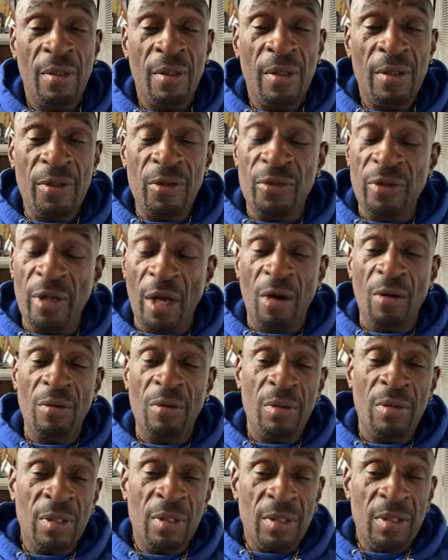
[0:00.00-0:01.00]
You know?
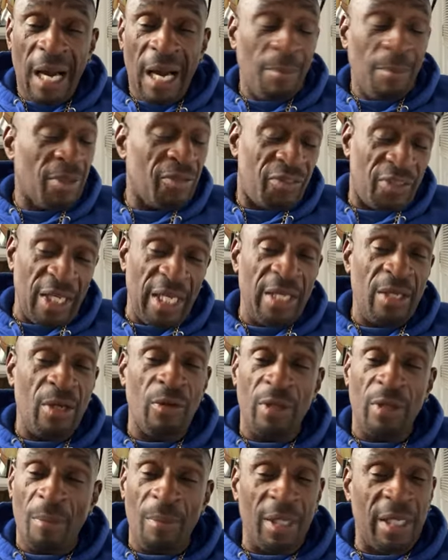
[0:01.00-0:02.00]
I'm going to see you and
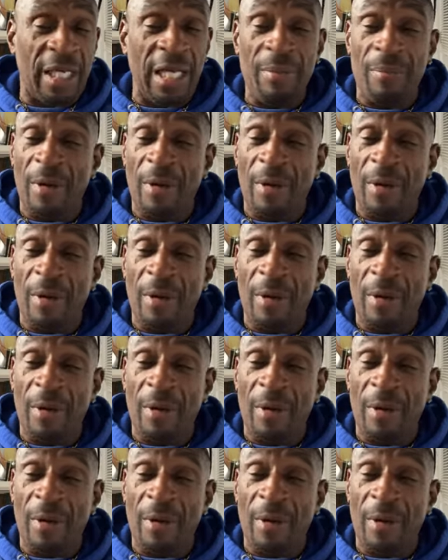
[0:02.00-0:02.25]
I'm going to keep